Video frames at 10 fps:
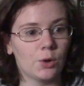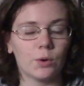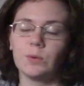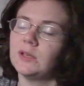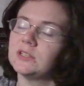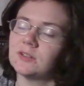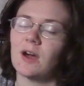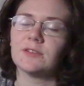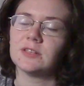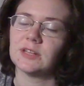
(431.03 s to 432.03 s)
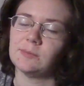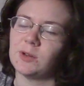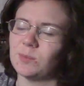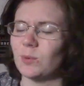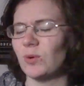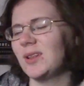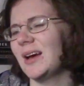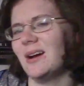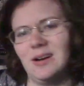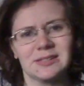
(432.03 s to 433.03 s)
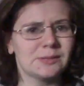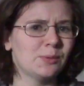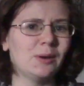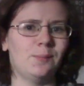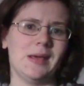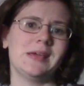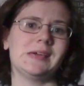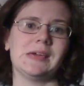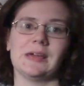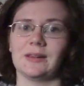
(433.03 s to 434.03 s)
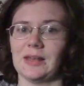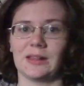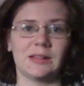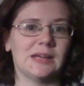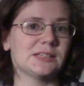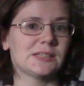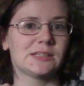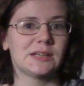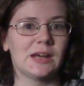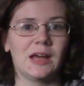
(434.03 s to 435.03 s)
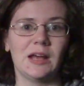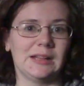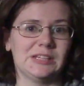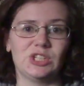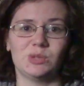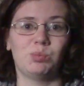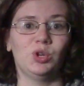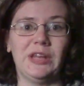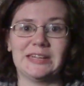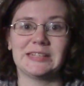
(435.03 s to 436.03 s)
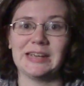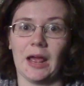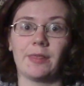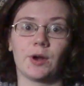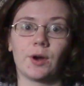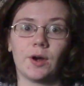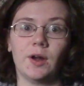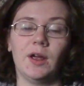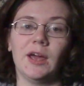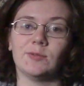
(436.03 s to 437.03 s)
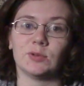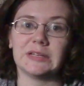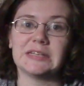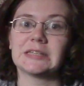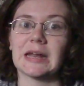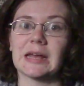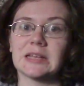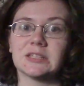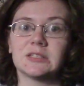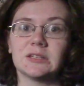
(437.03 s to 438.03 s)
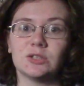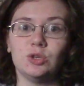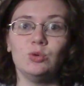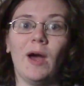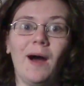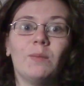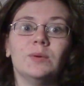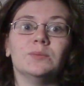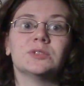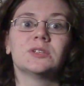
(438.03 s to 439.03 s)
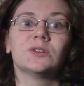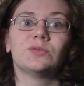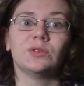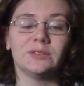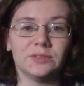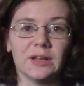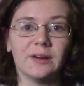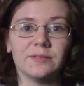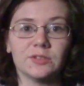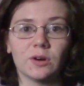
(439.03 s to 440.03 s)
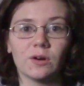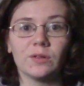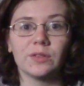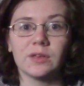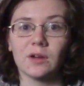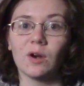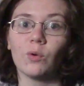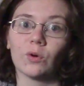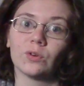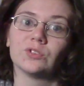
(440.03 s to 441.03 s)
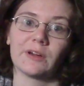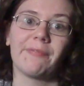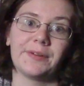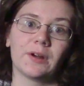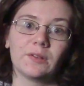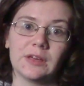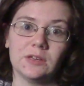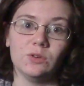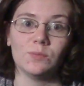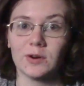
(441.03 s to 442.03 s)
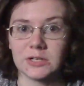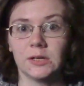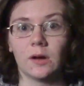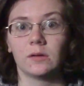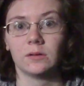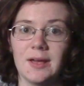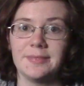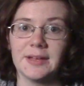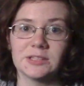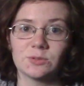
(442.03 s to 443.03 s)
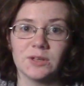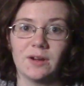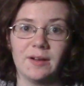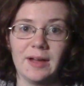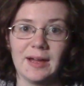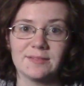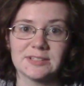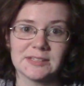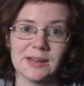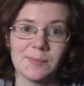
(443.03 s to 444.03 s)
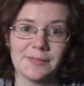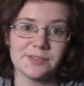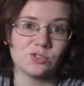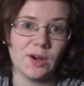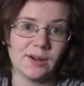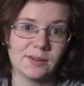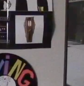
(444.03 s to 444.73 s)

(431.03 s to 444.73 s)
we're really soft and sentimental, but we're like awesome and bangy, and like let's just put that together and release that as 2 albums full of love to all the young girls out there like you, Martina. And that's really all I have to say about this track.